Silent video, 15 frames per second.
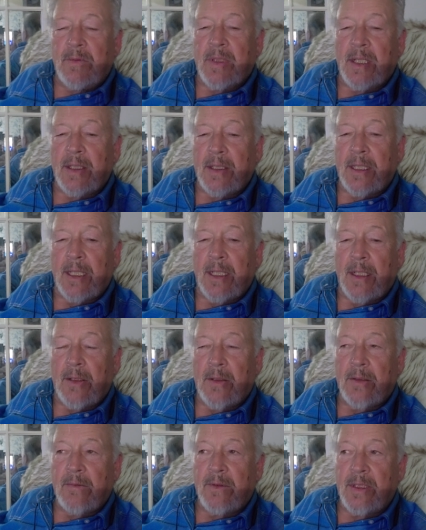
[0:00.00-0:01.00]
We've kind of got
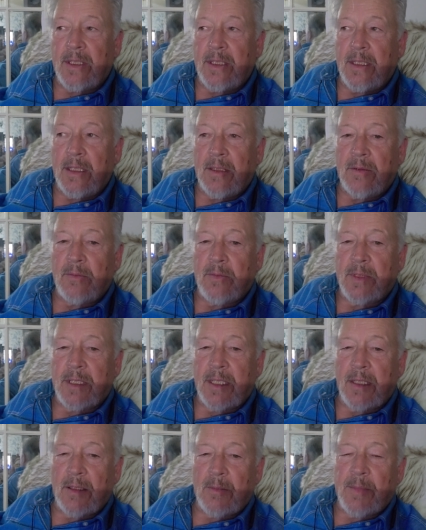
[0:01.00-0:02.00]
out of the uh,
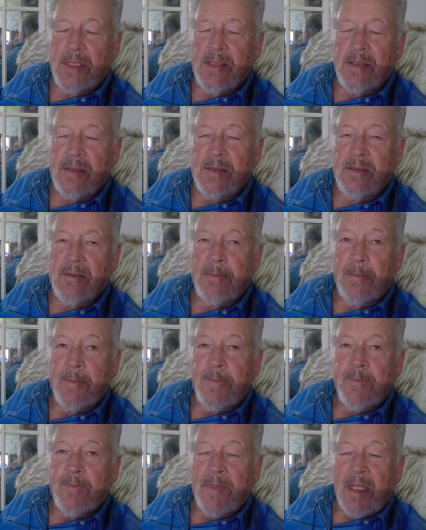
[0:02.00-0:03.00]
kennel business.
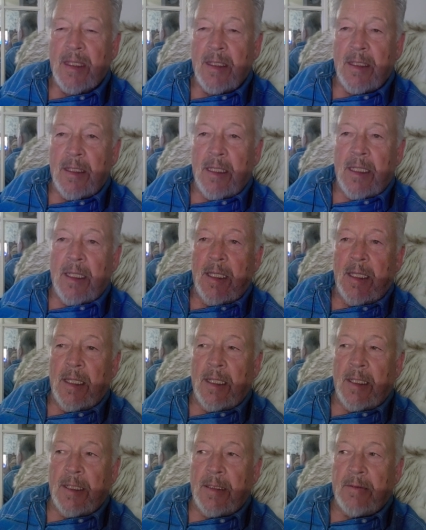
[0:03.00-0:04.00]

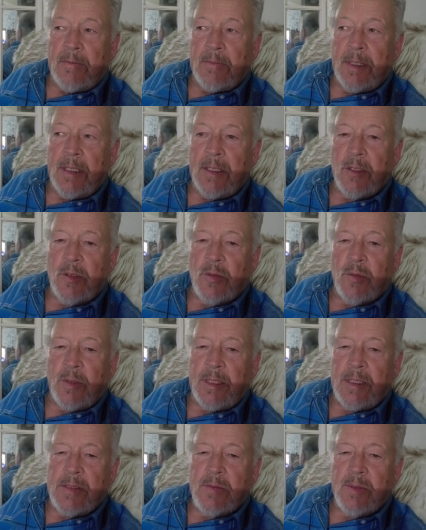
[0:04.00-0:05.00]
Um,
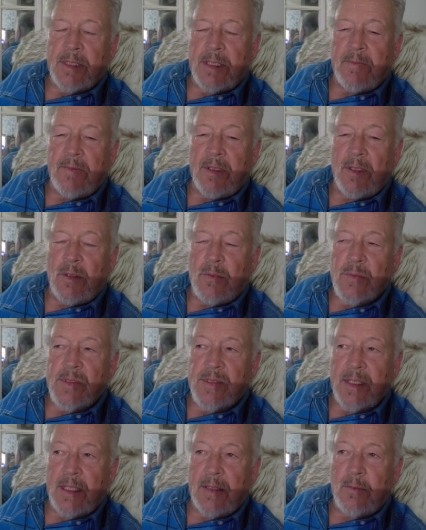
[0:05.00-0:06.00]
greens with Envy
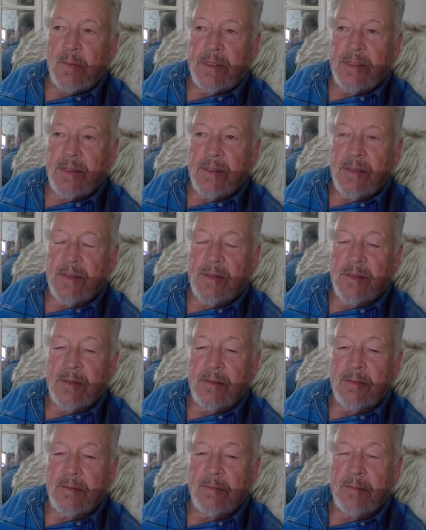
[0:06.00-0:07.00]
Homestead, which is
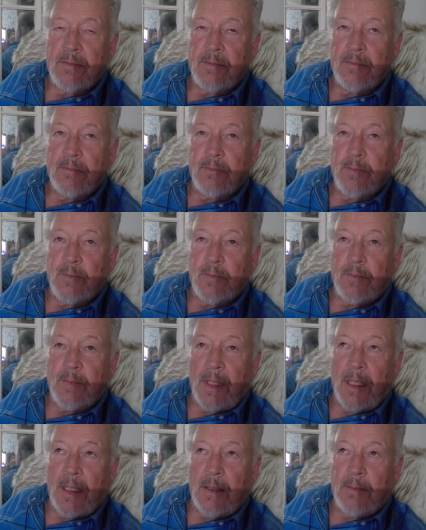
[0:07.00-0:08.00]

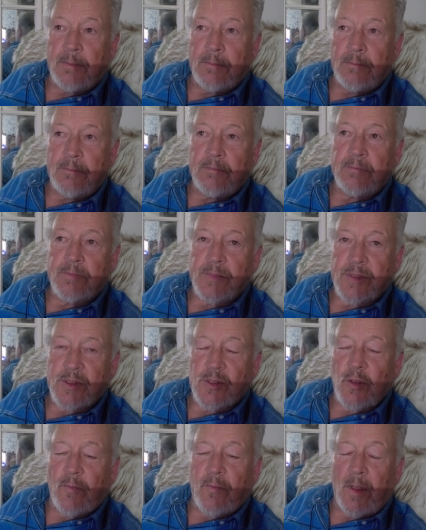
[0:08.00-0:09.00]
my
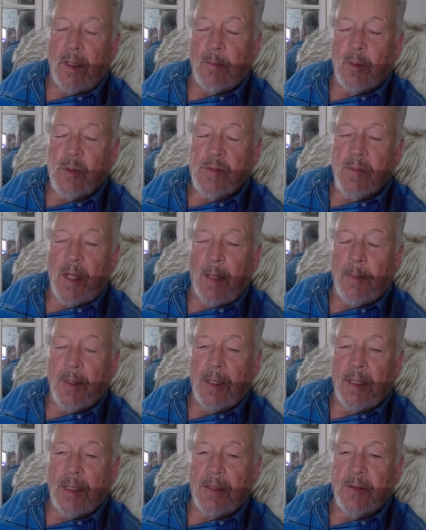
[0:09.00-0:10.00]
so far most
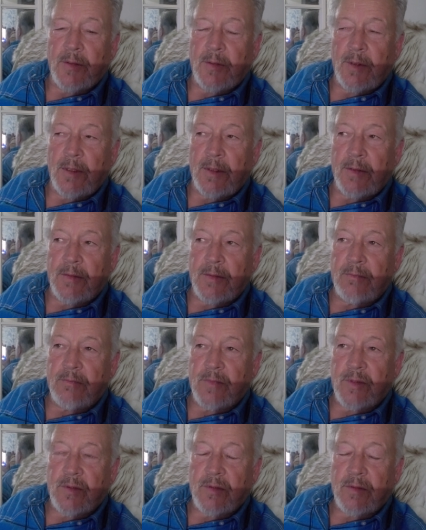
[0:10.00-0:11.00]
popular. I got
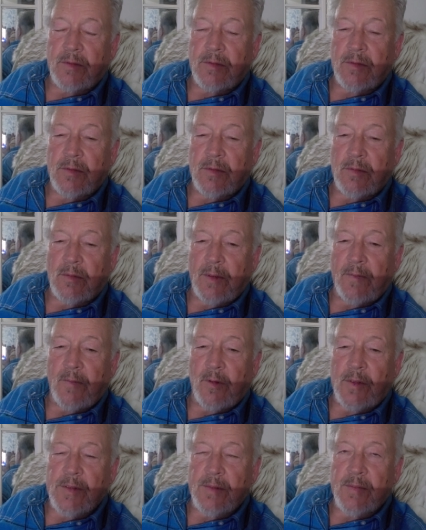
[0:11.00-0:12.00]

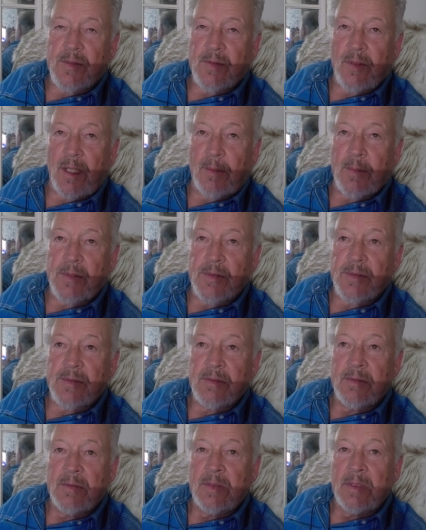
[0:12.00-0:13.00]
224 subscribers.